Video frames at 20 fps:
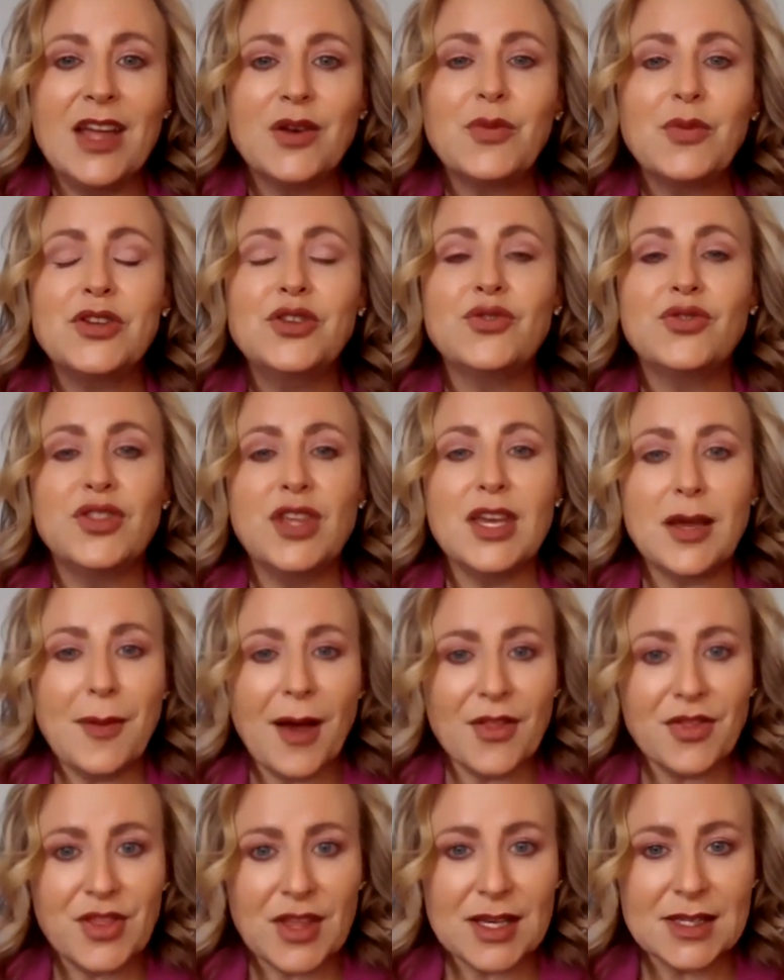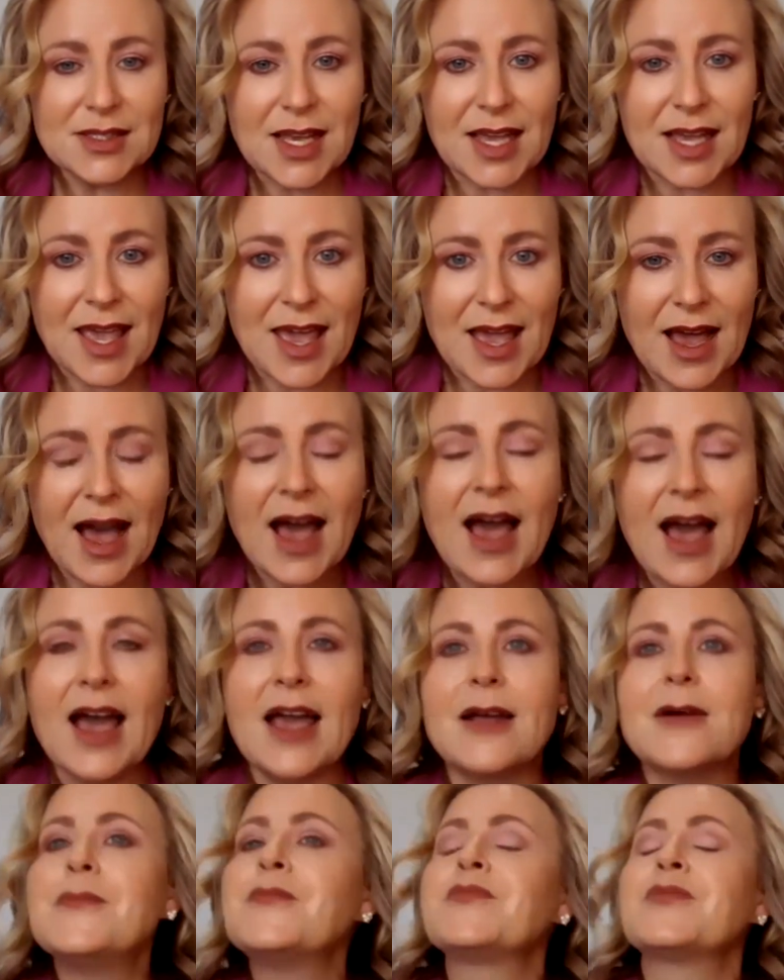And when you think about things like
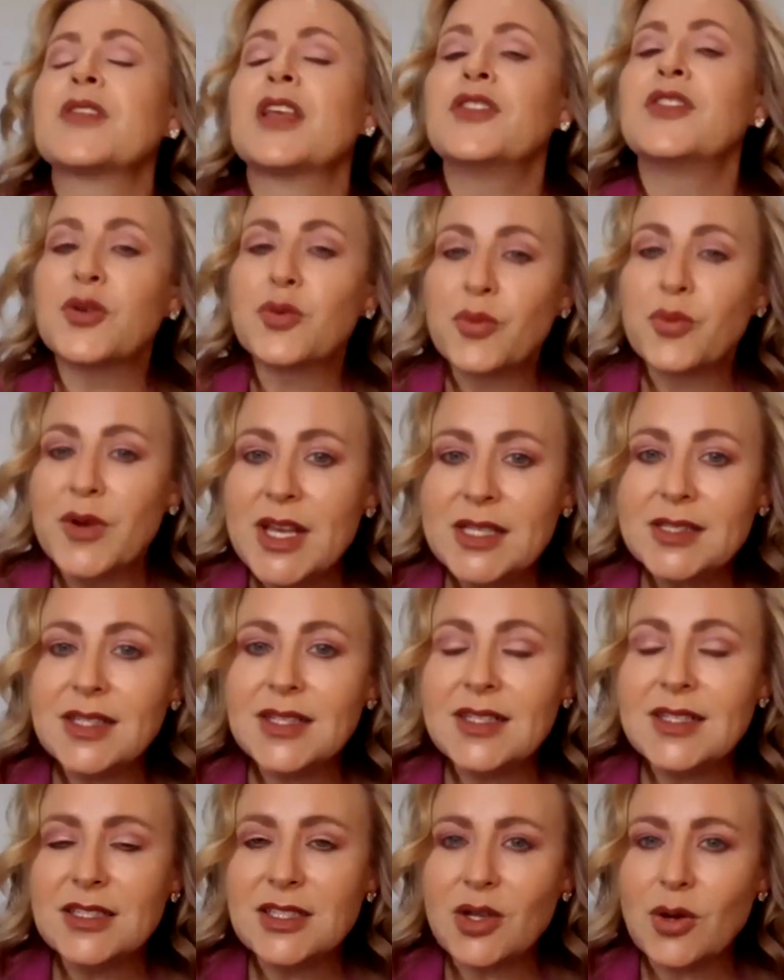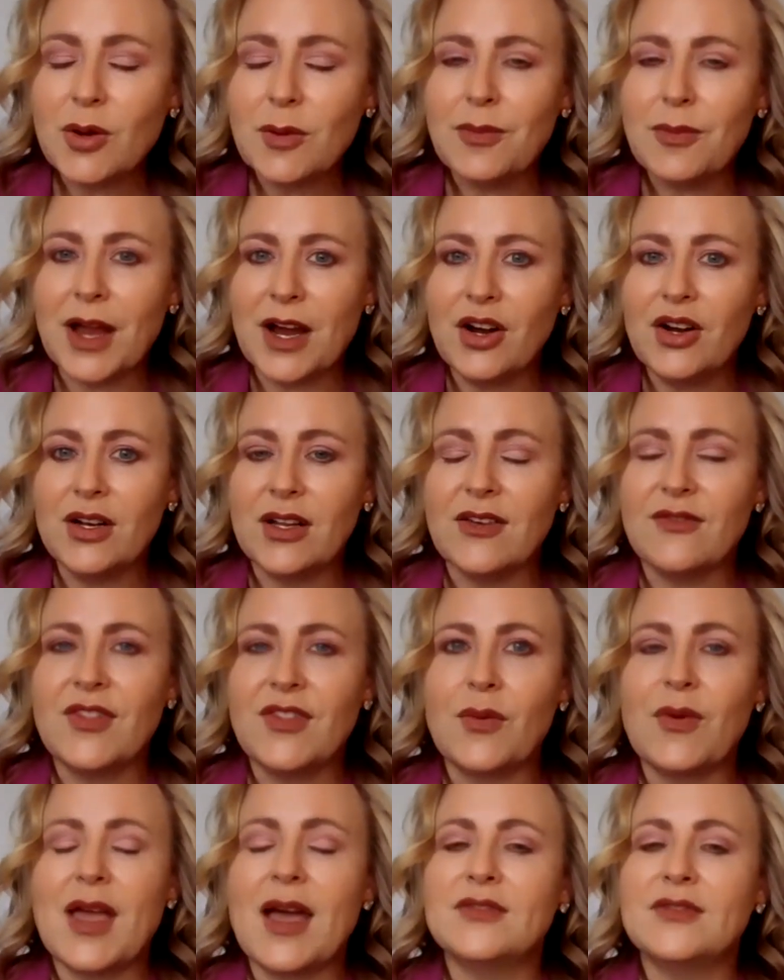AI, the reason it's so
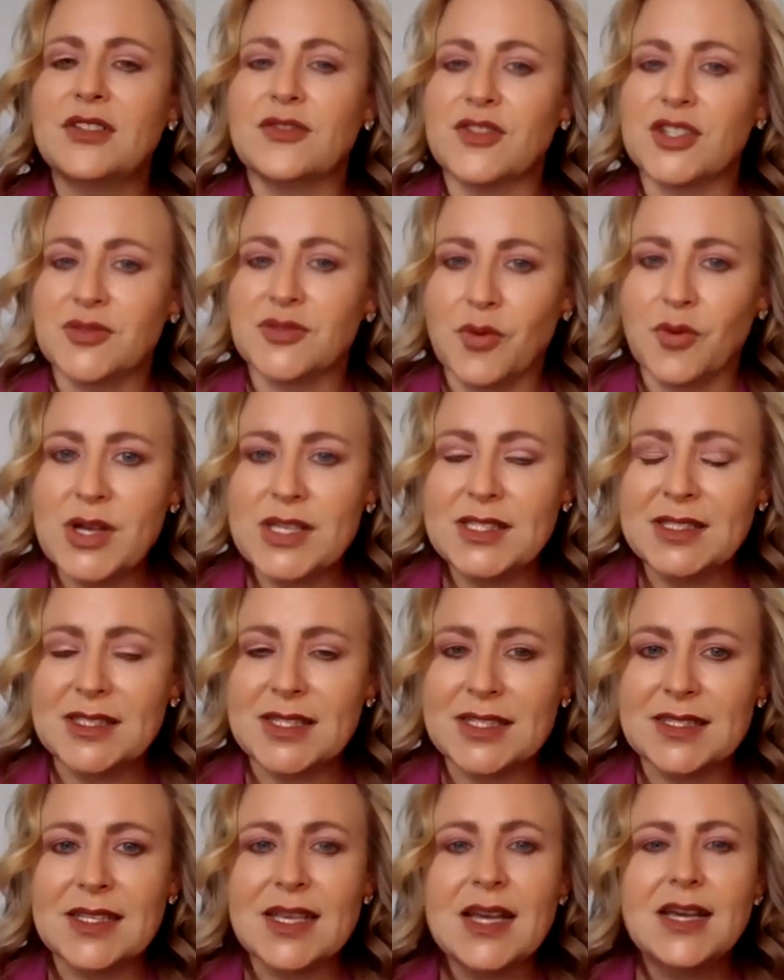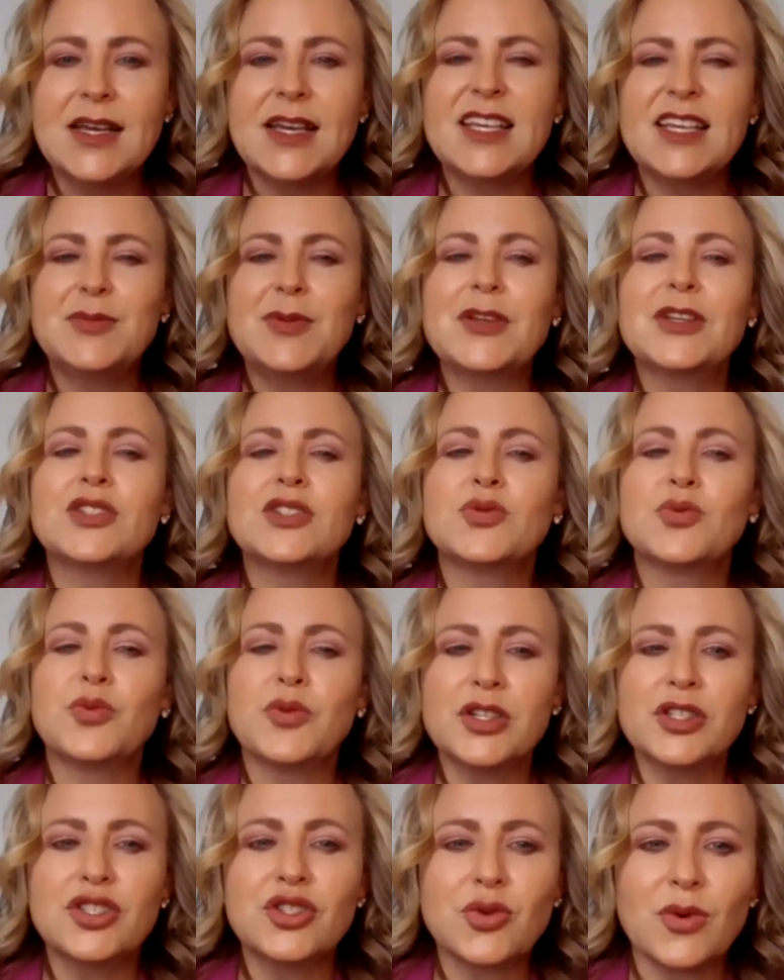imperative that we have diverse voices is because
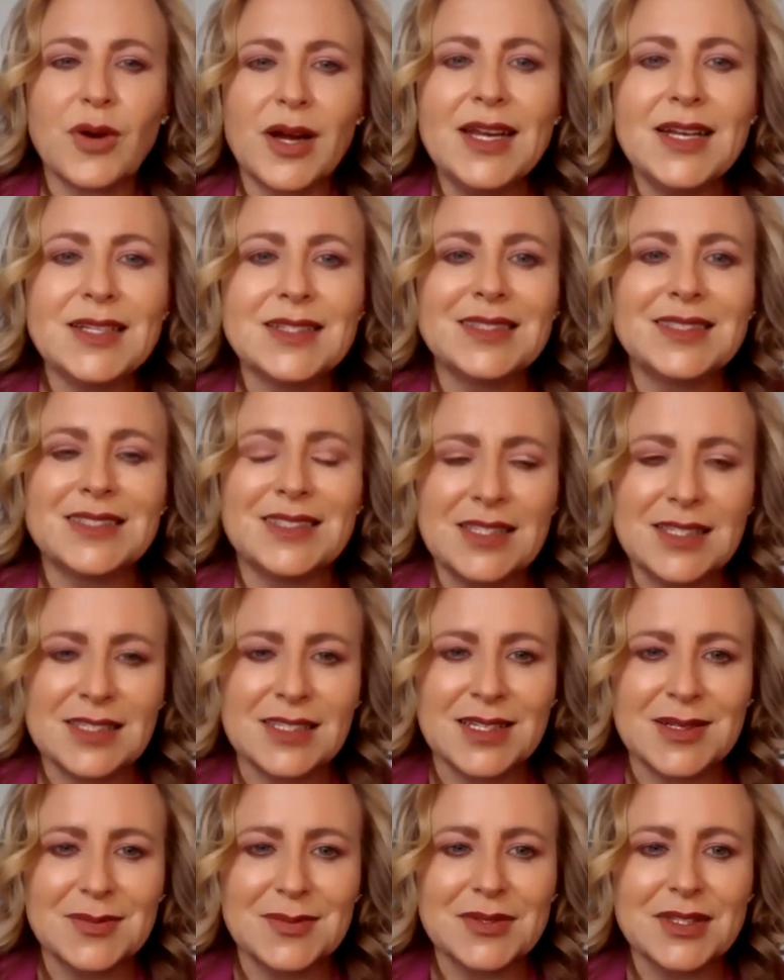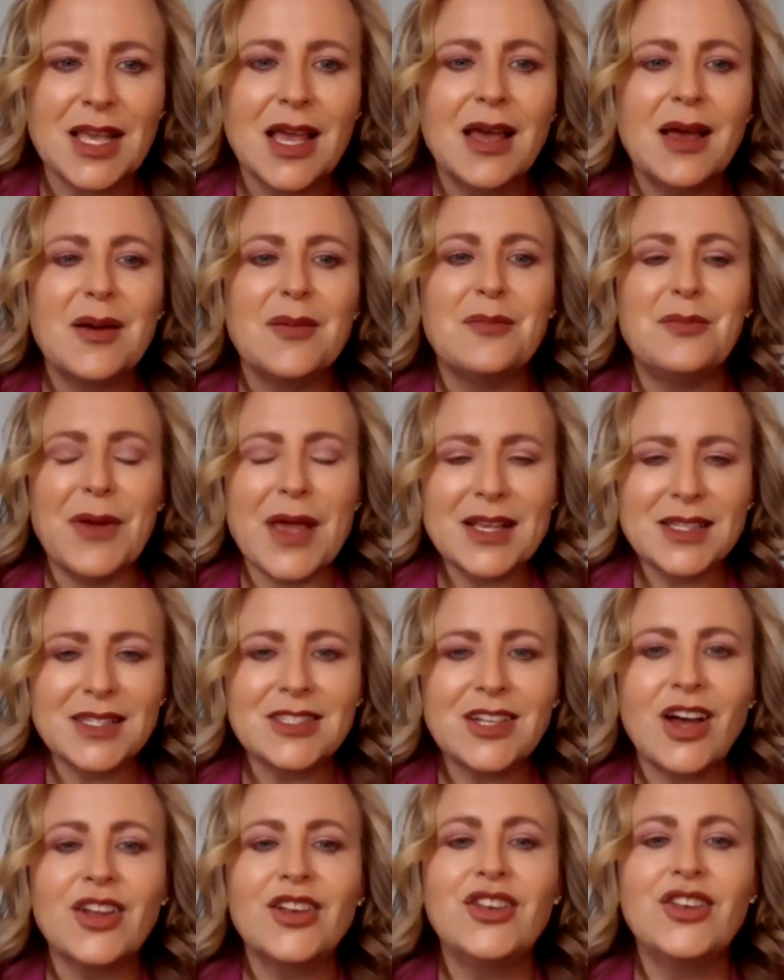we're training systems
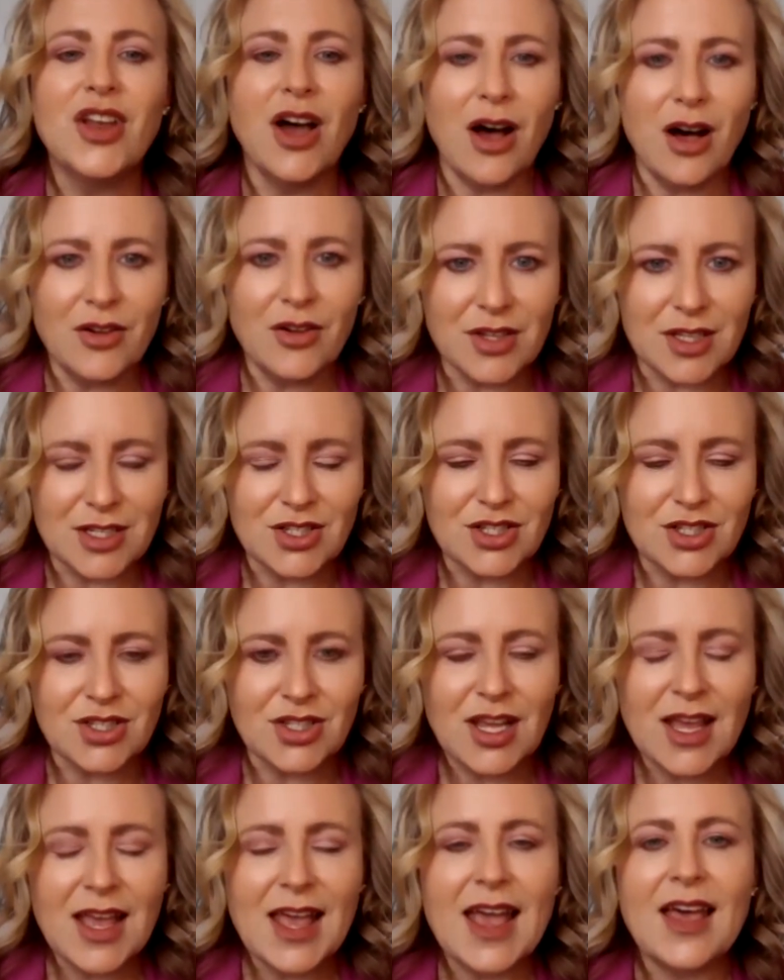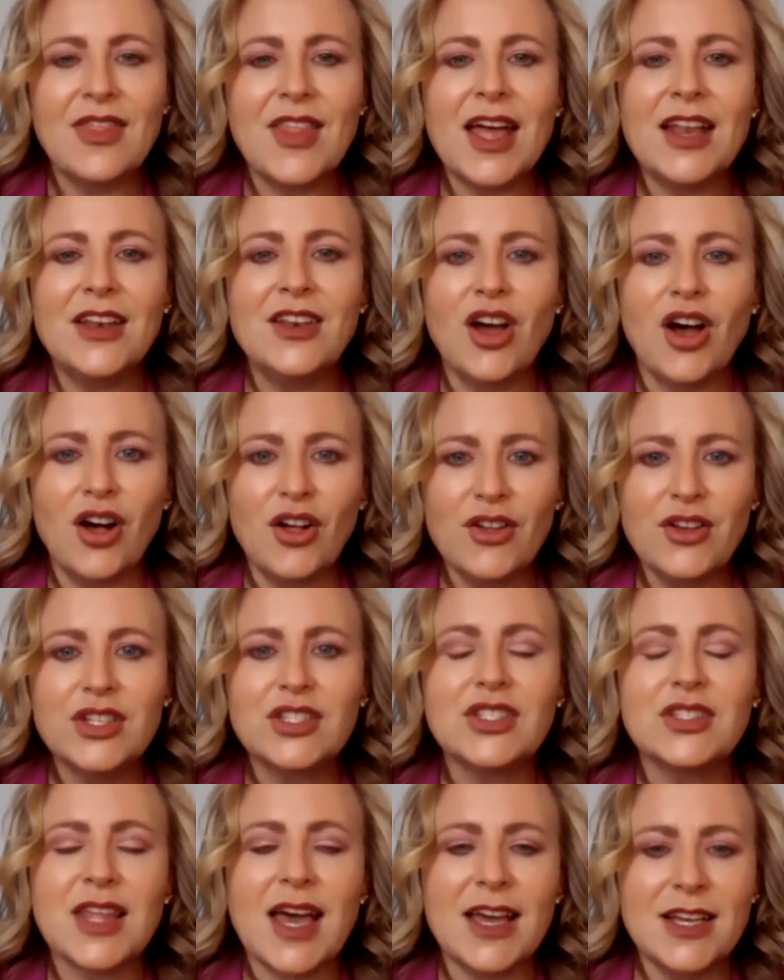based on knowledge. And that
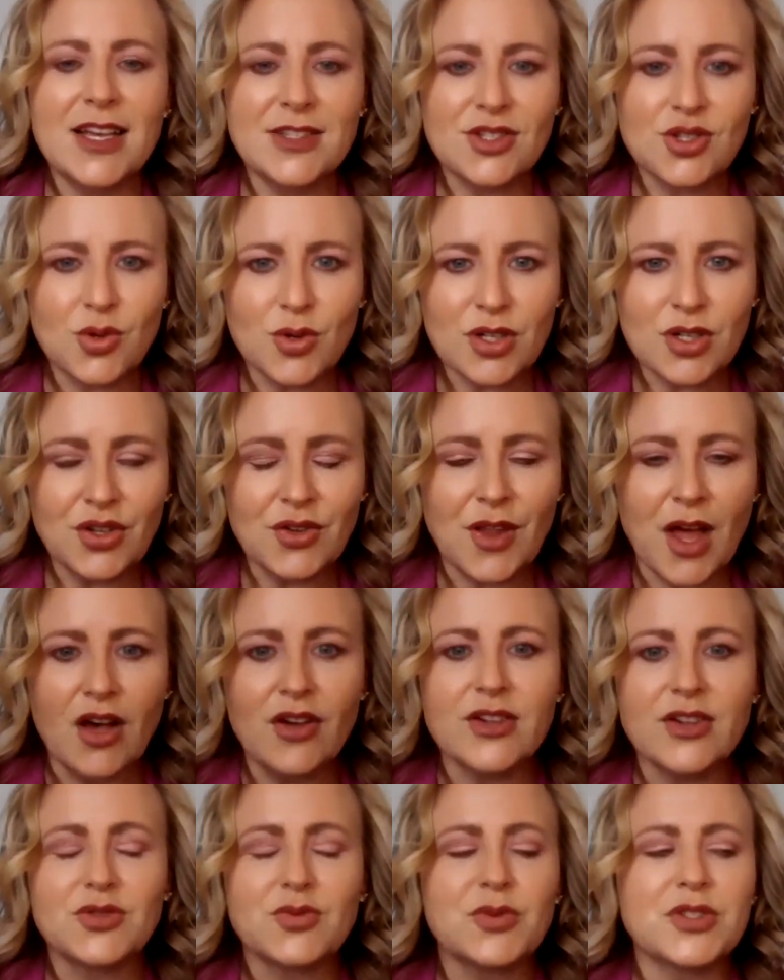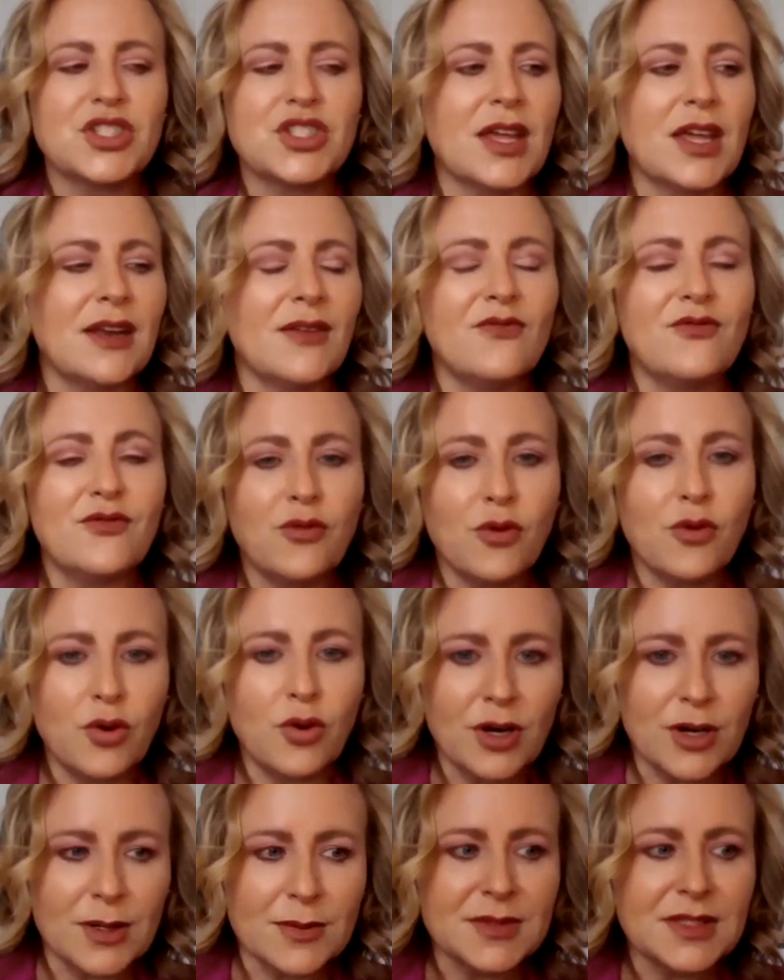knowledge, that historical knowledge, which then
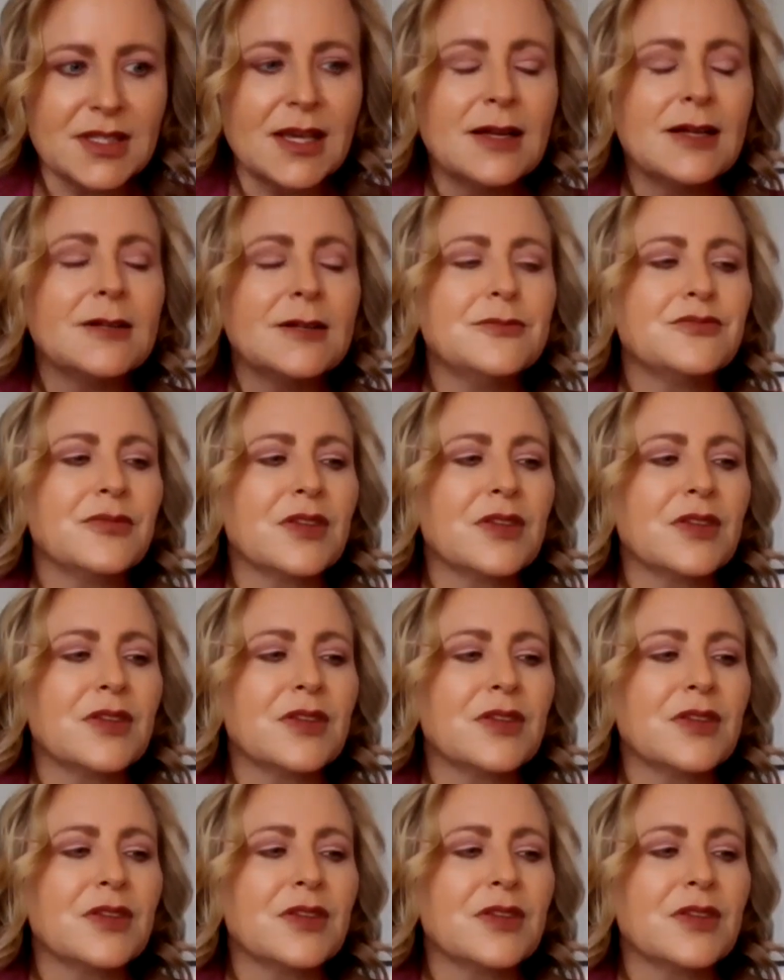informs